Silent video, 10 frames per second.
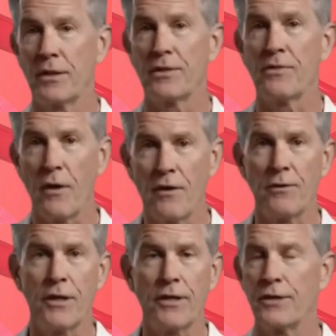Poor
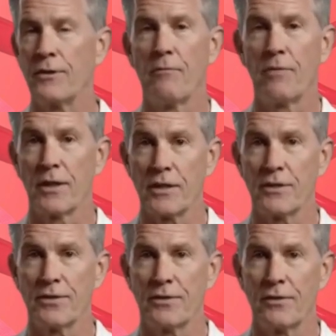circulation
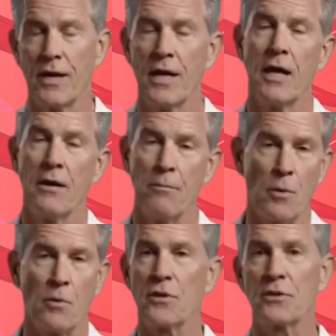also makes the
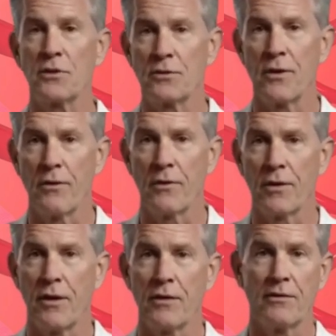skin more
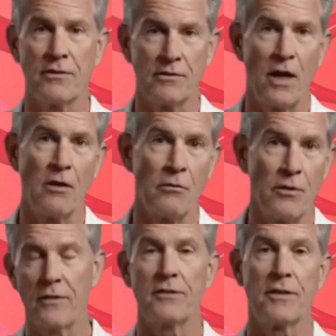sensitive to temperature
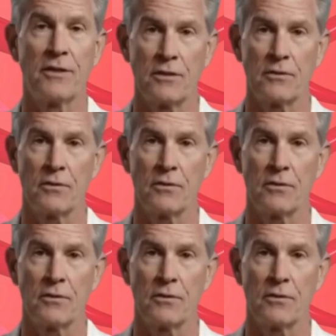changes.